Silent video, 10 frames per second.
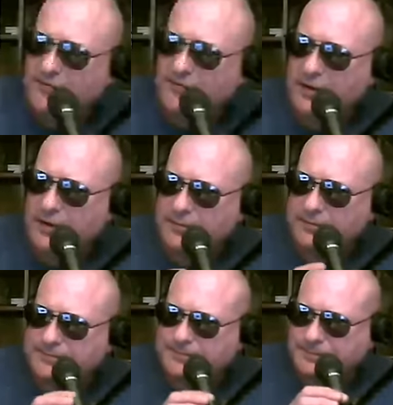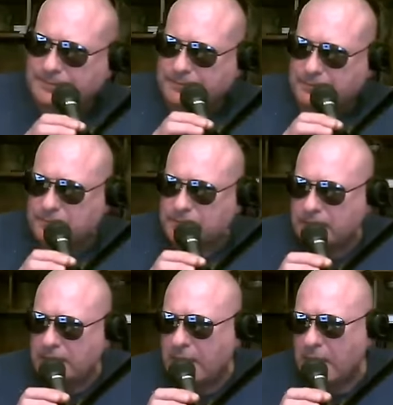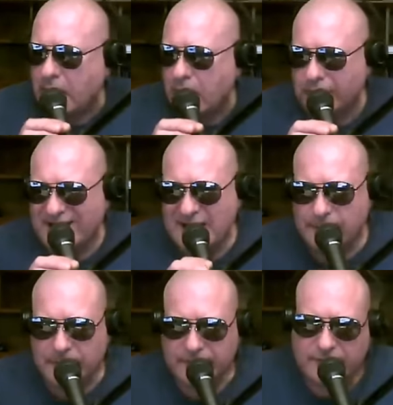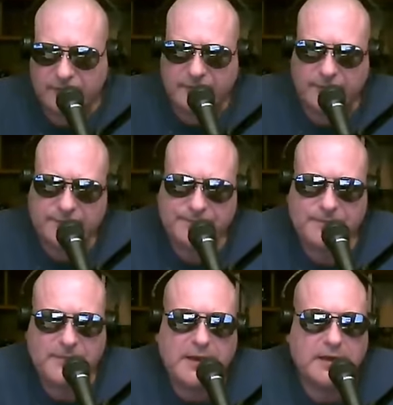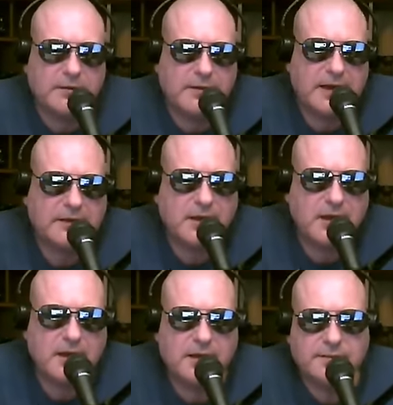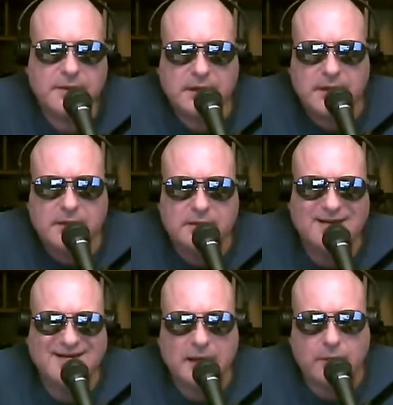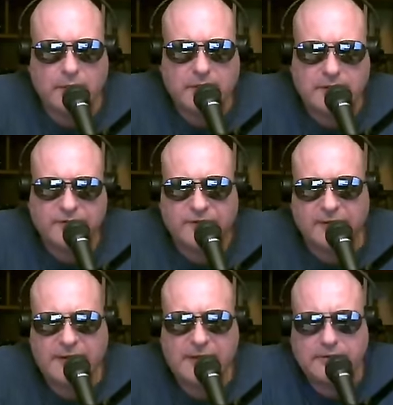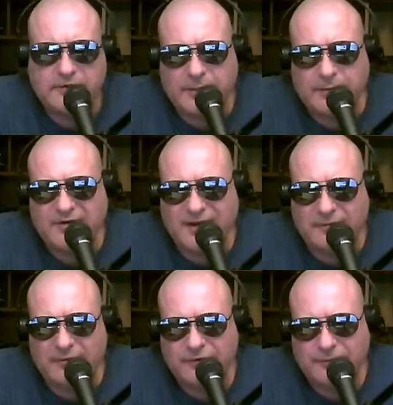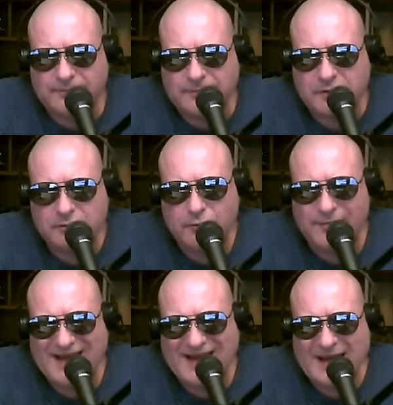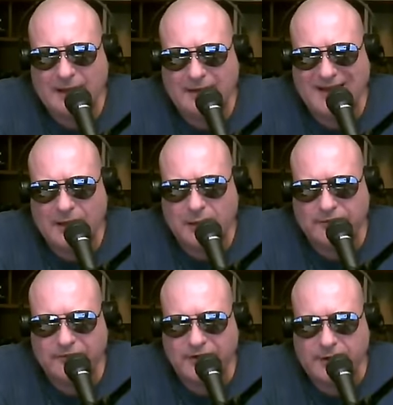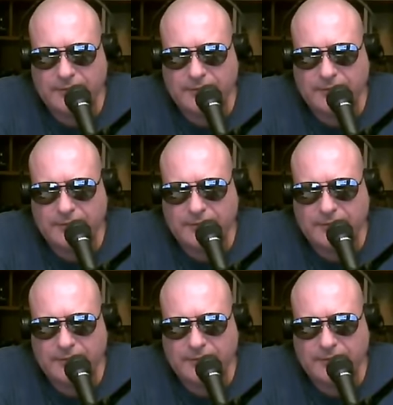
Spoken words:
our own email server here at the network, Saline Entertainment Television Group, LLC.